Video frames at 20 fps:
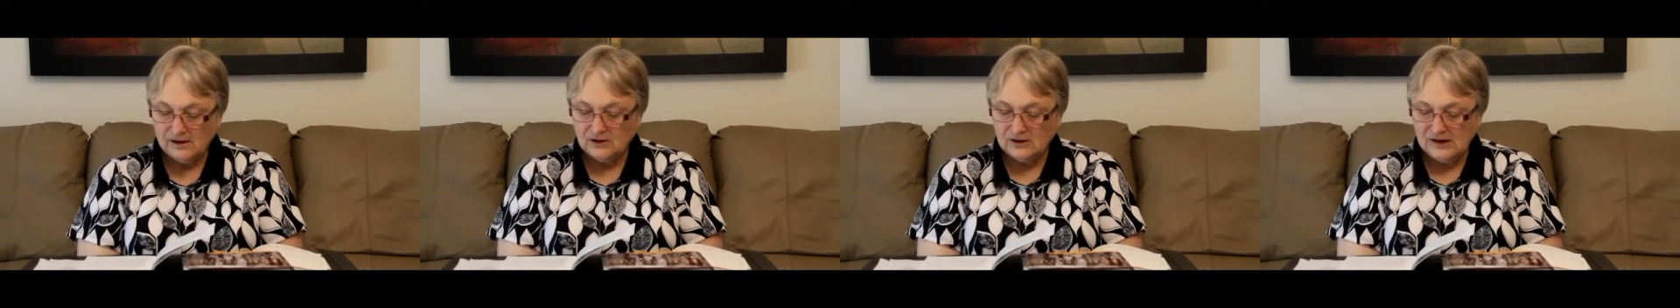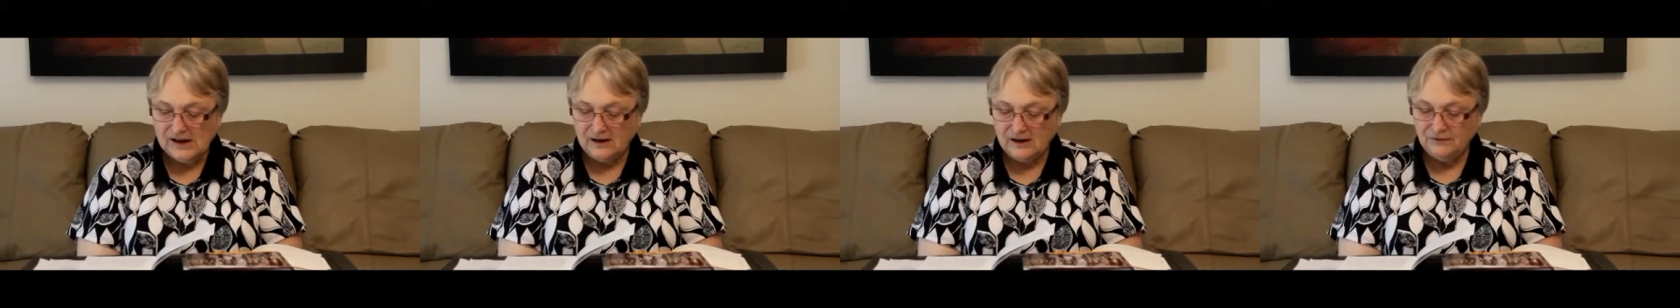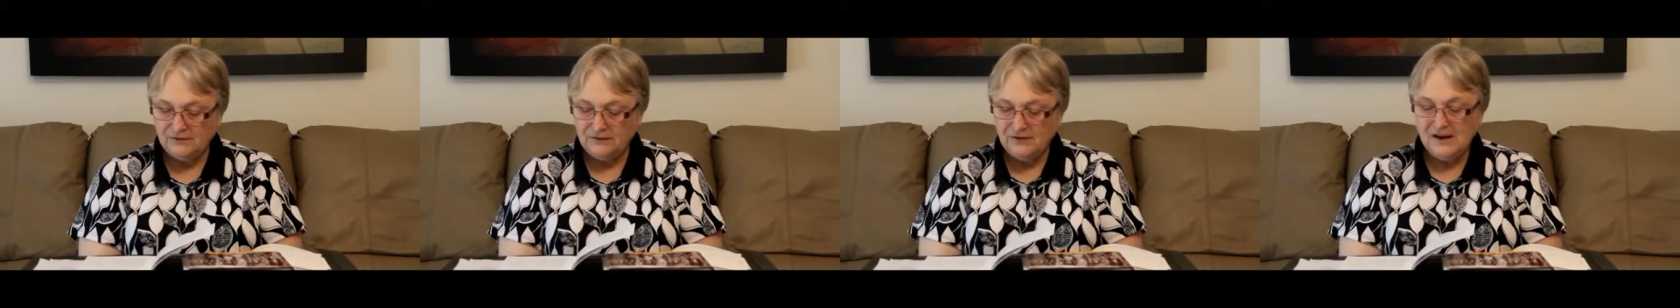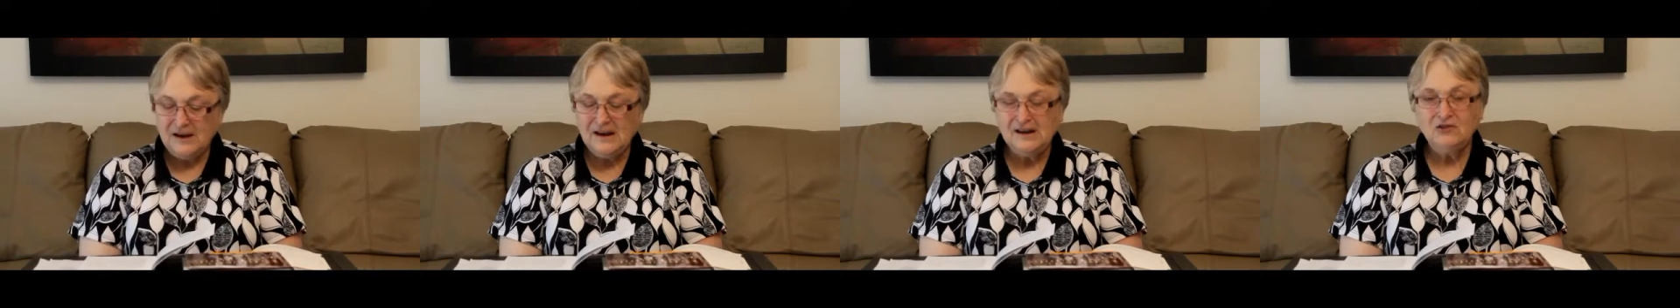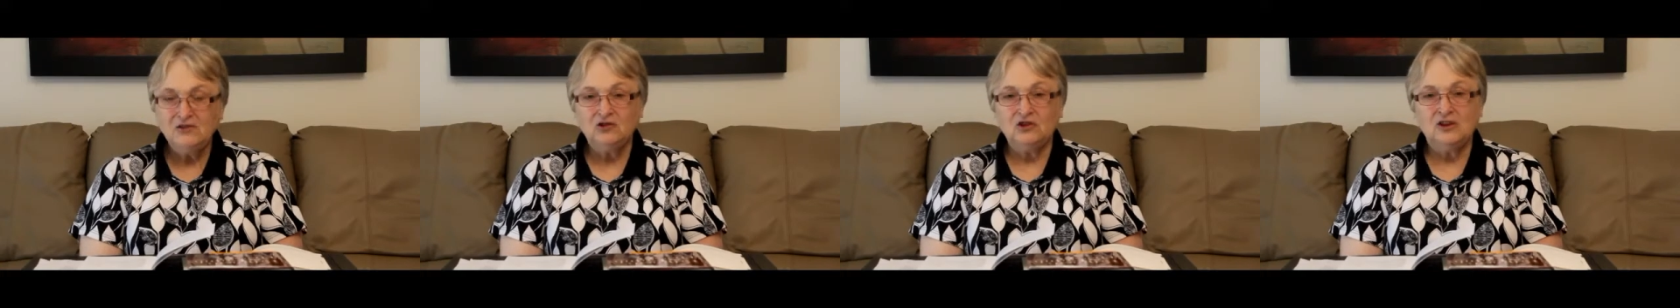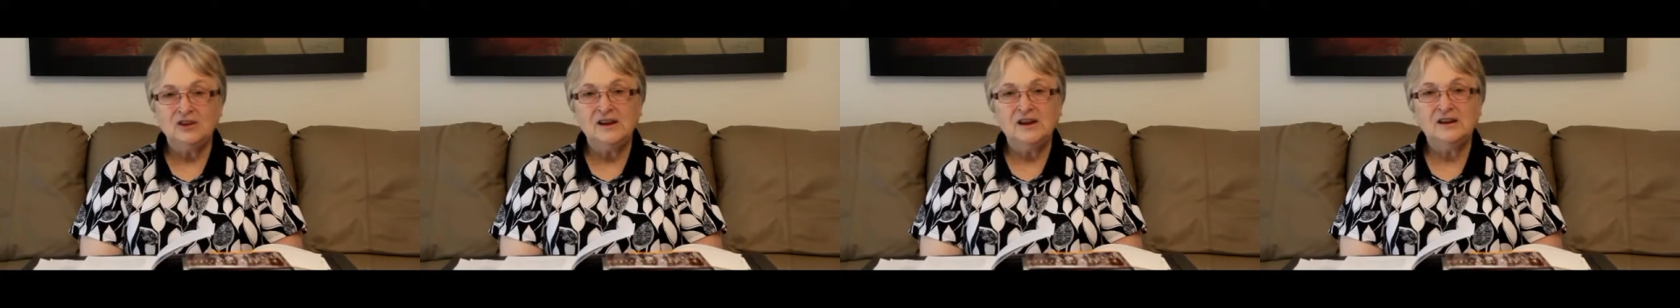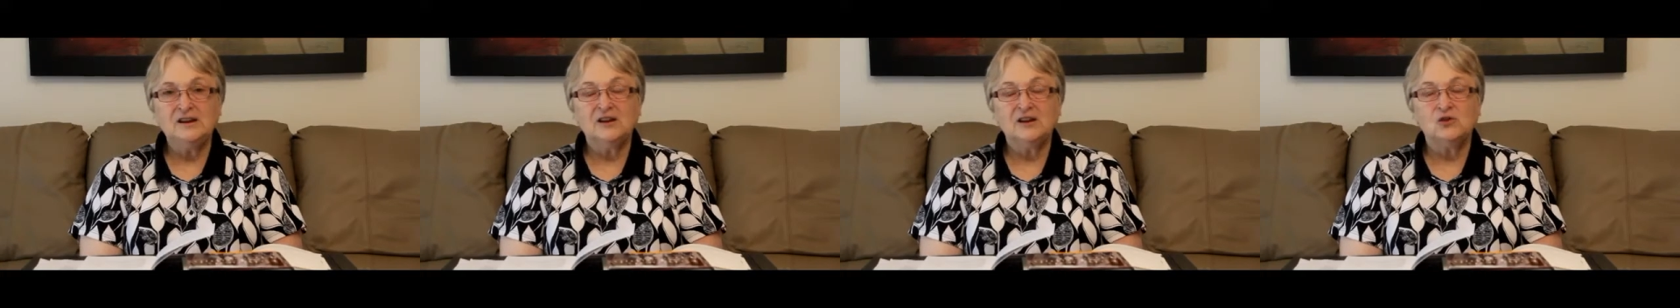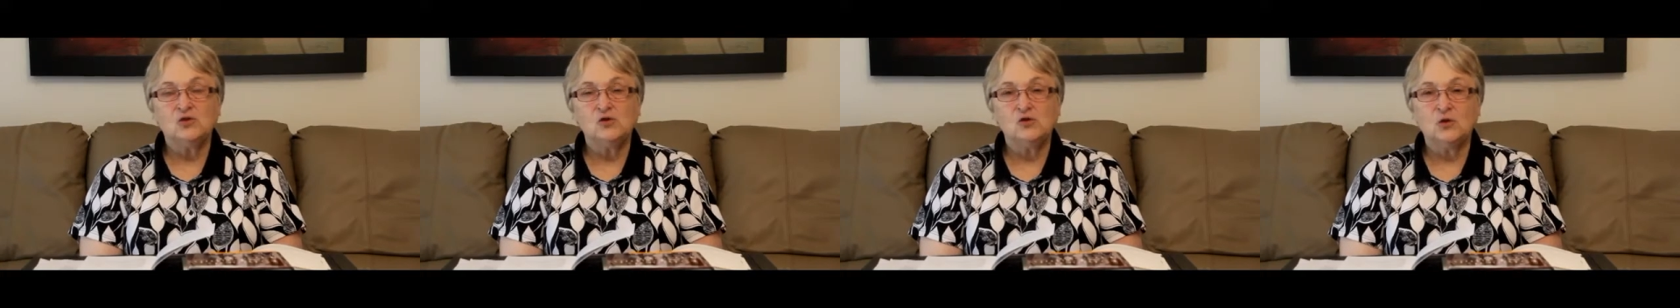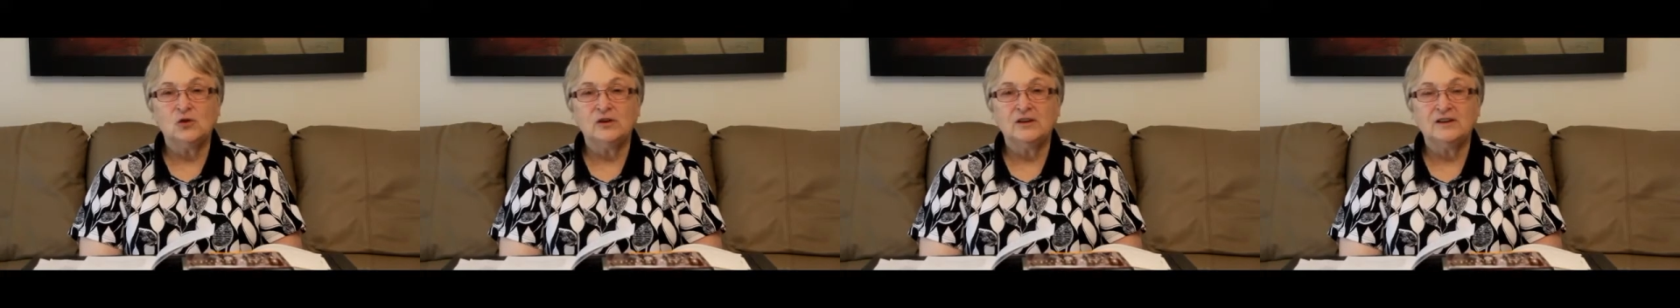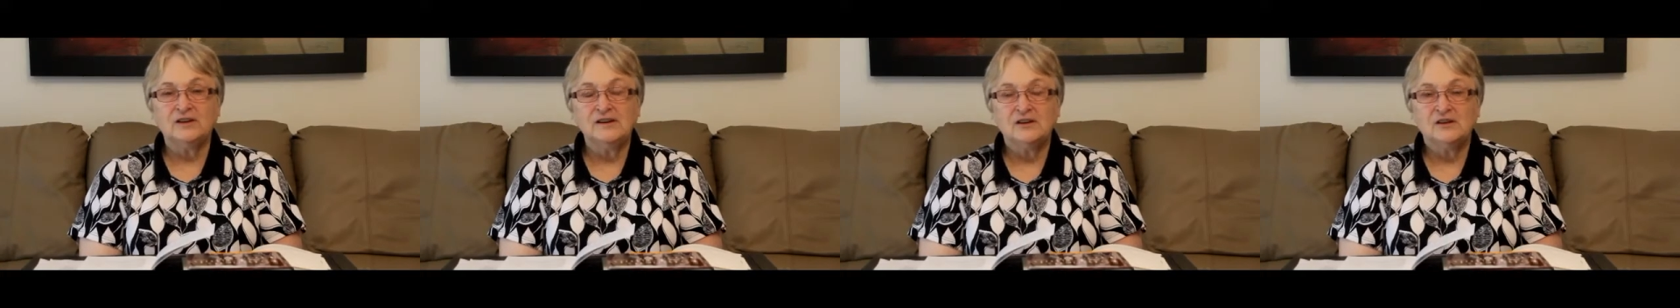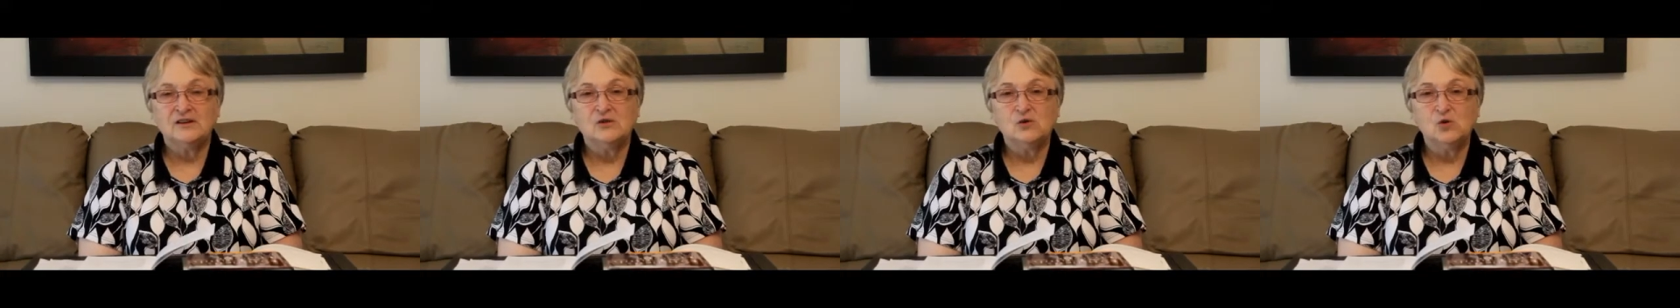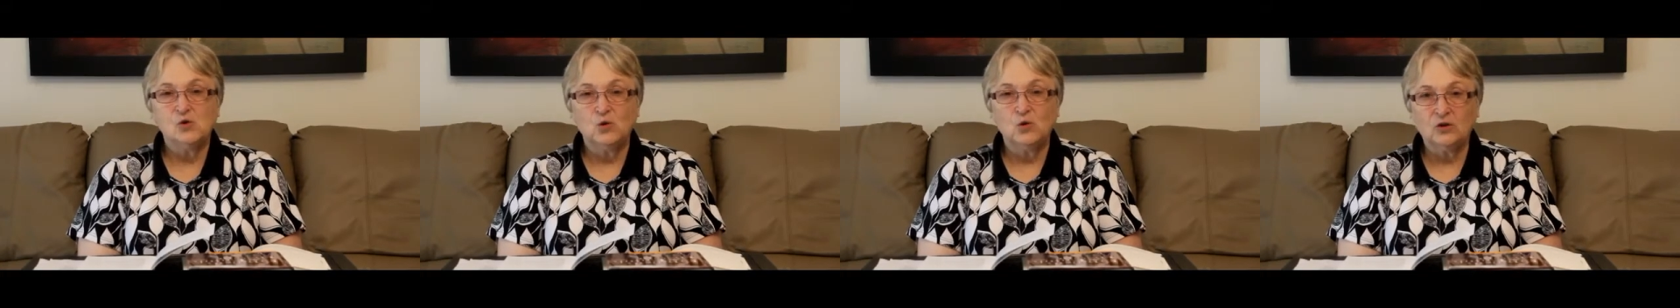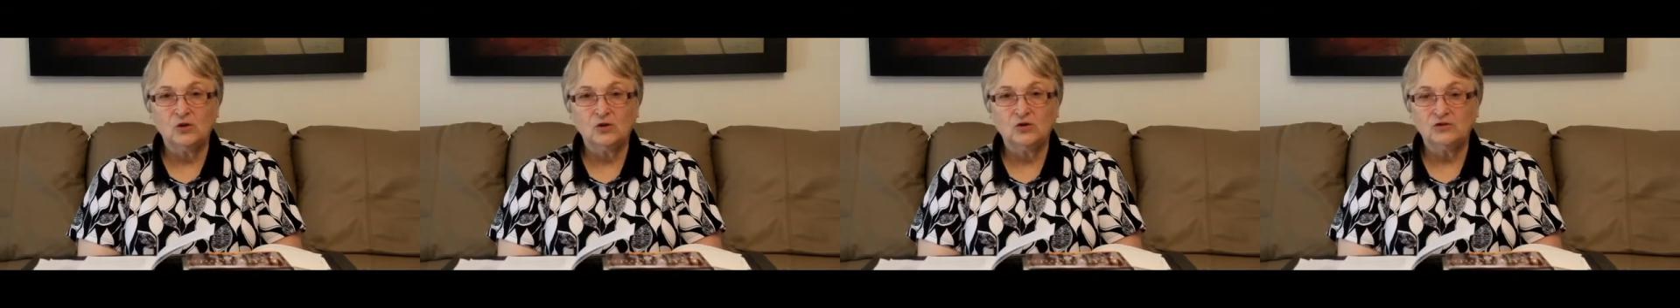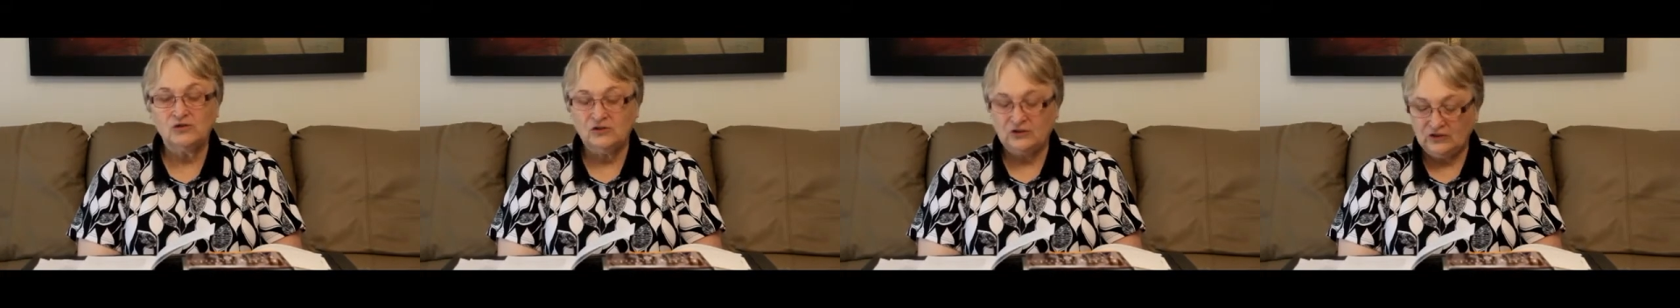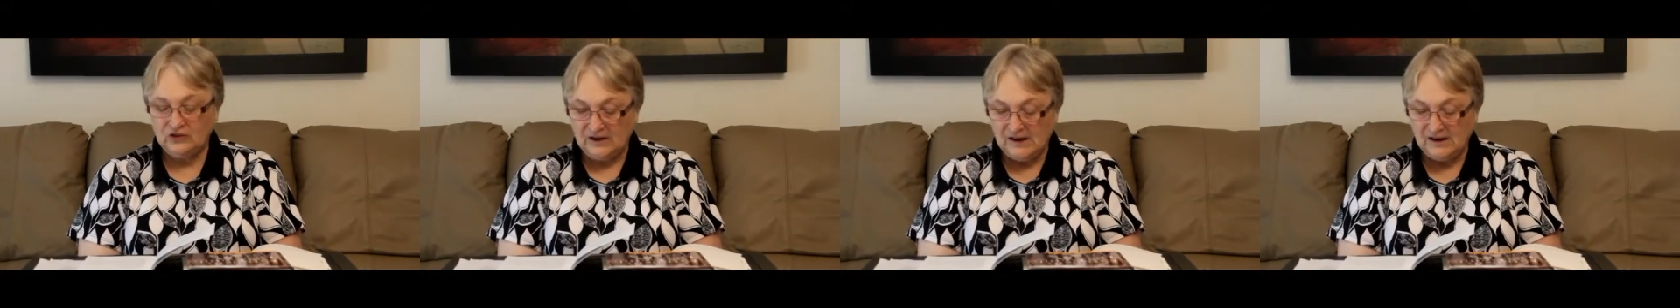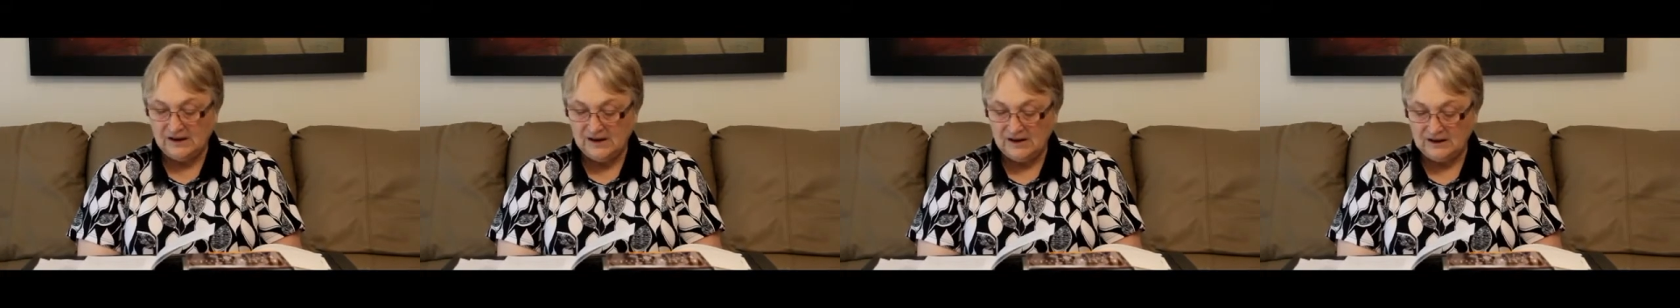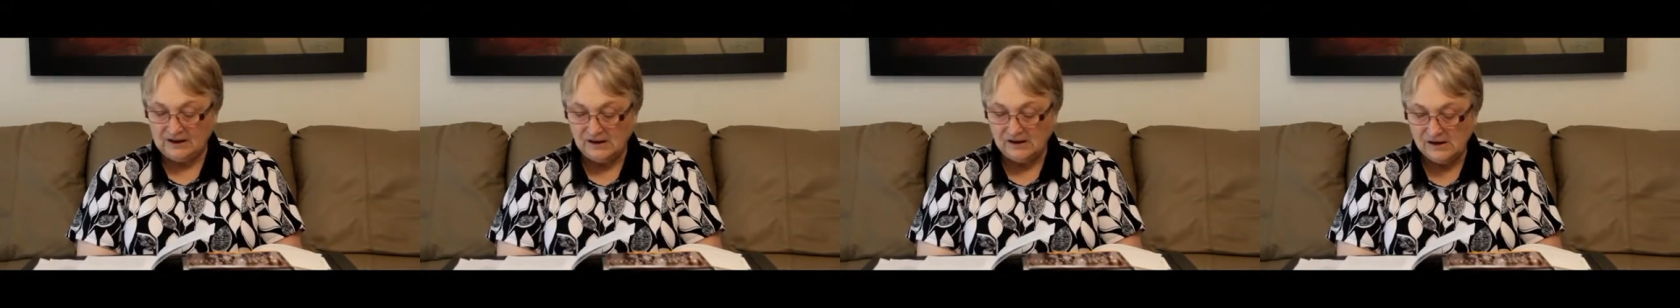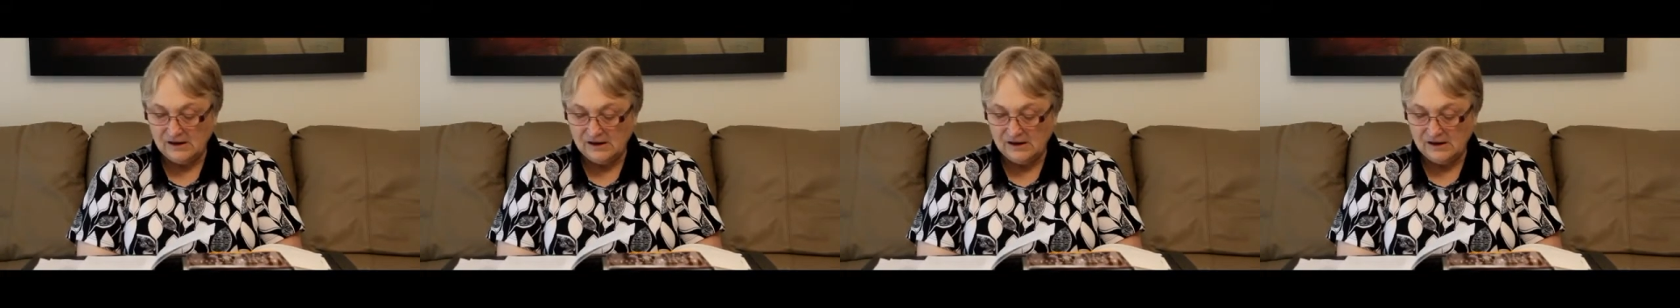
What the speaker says: confidentially in a court-ordered setting,